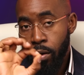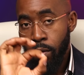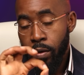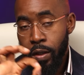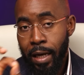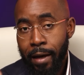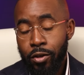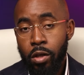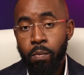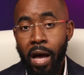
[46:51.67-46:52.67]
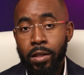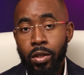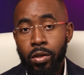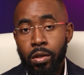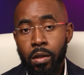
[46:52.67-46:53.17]
selection
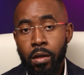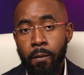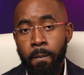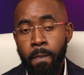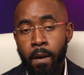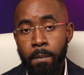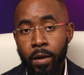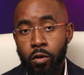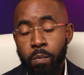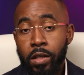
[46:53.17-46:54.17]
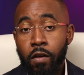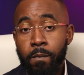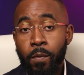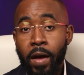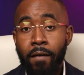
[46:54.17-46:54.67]
process because plenty of
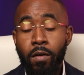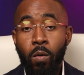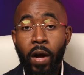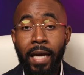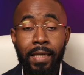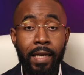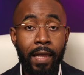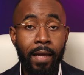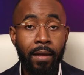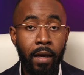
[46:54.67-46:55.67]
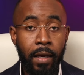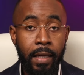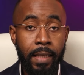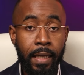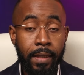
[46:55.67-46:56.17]
people have the wrong idea that it
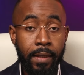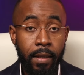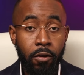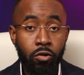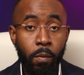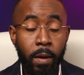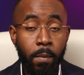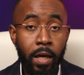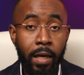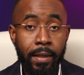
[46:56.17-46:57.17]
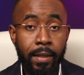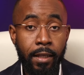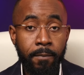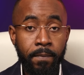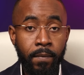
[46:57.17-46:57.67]
is easy to make money in IT.
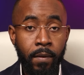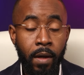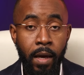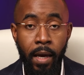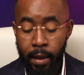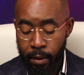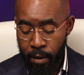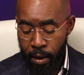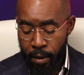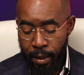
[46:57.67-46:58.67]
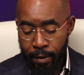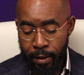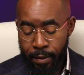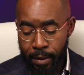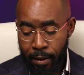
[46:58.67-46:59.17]
And that
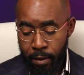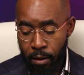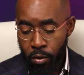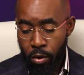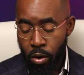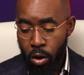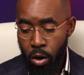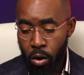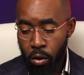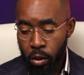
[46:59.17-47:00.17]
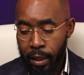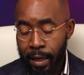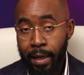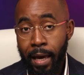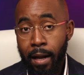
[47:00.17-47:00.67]
is not
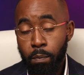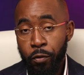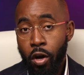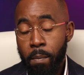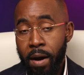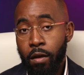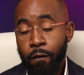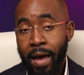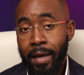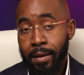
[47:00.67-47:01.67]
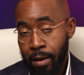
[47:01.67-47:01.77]
getting helped by the fact